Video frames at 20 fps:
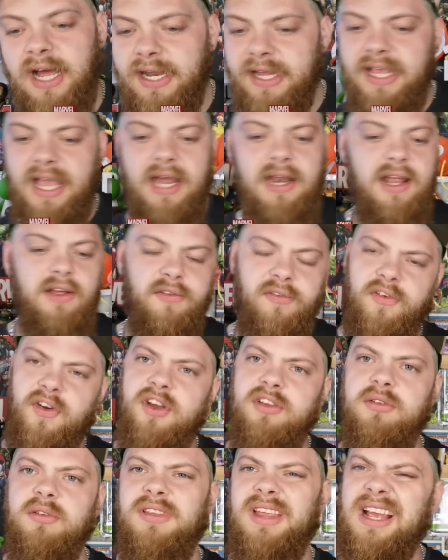And again, at
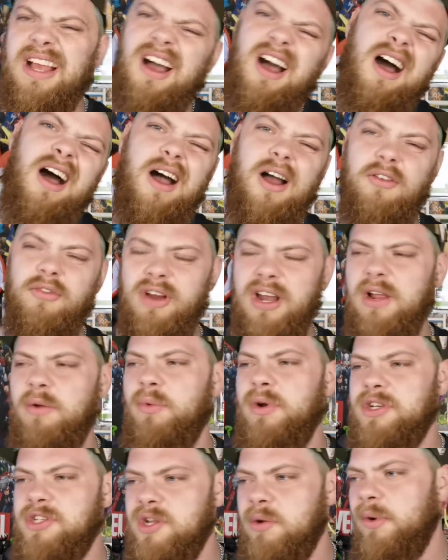first I was like, I
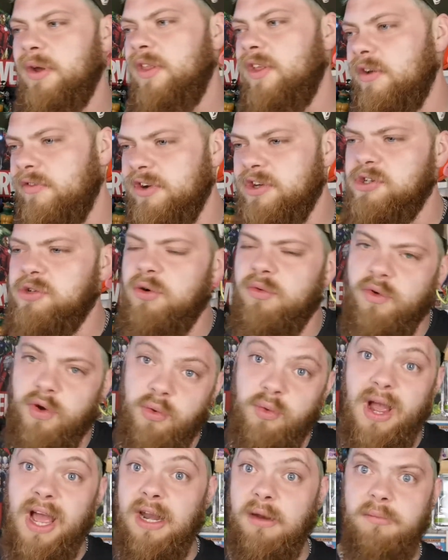really wish they went the original
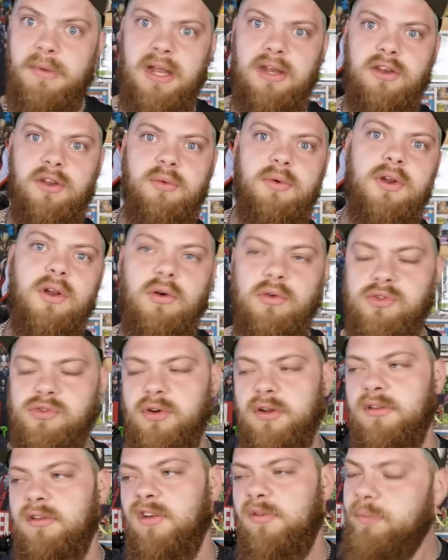route, Ant-Man doing
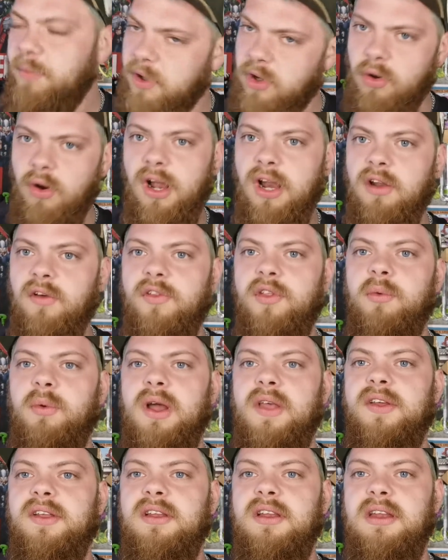Ultron and stuff, but no, I love the
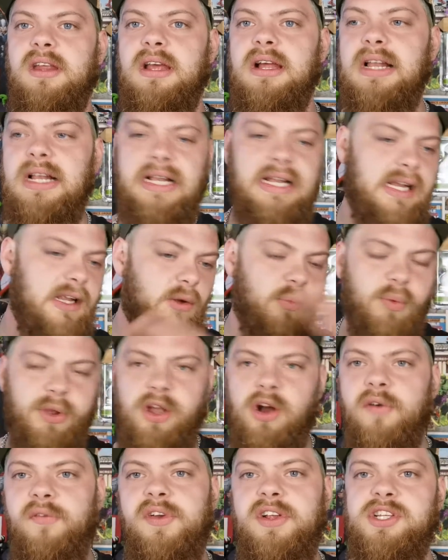way they did it.
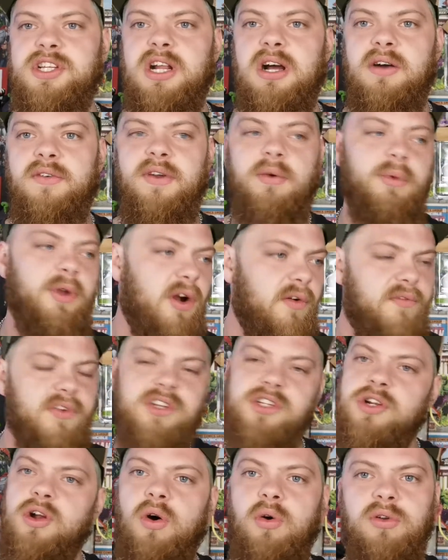We got Vision out of it, we
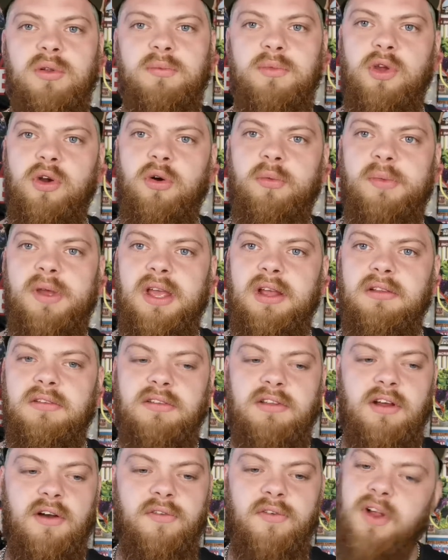got Vision holding Mjolnir
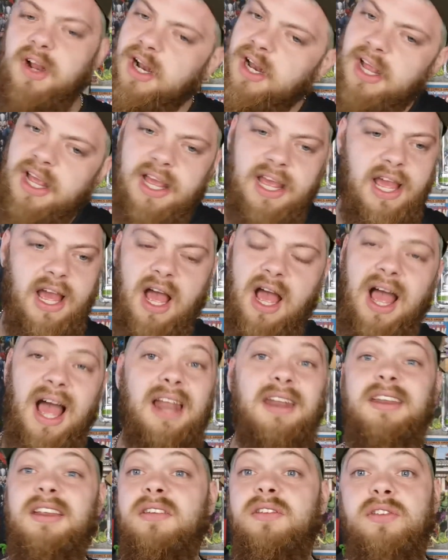and stuff,
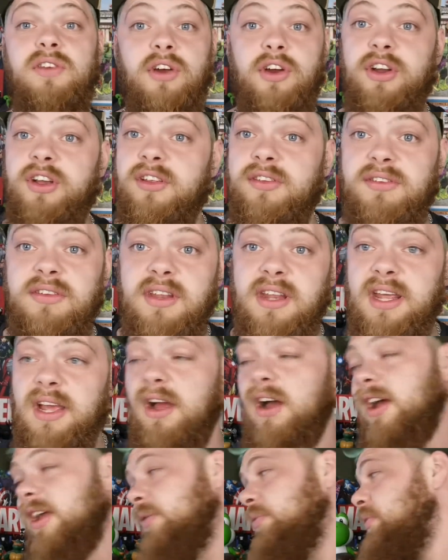Andy Serkis in
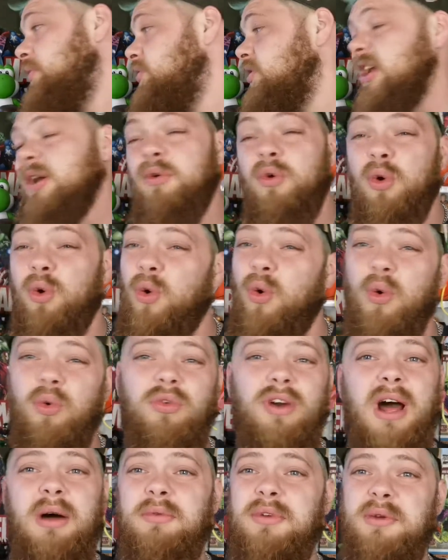it,
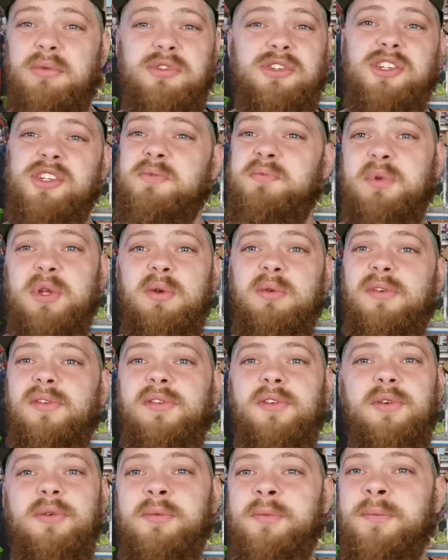all round, it was just
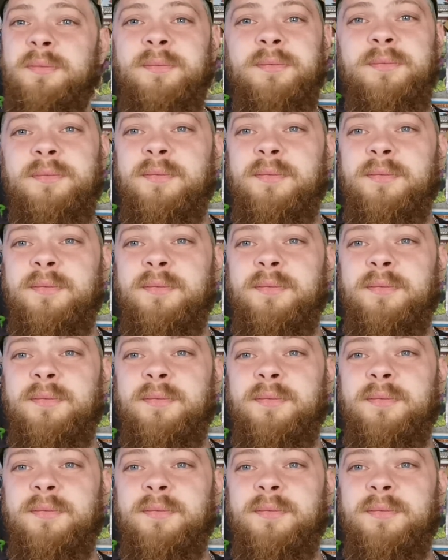beautiful.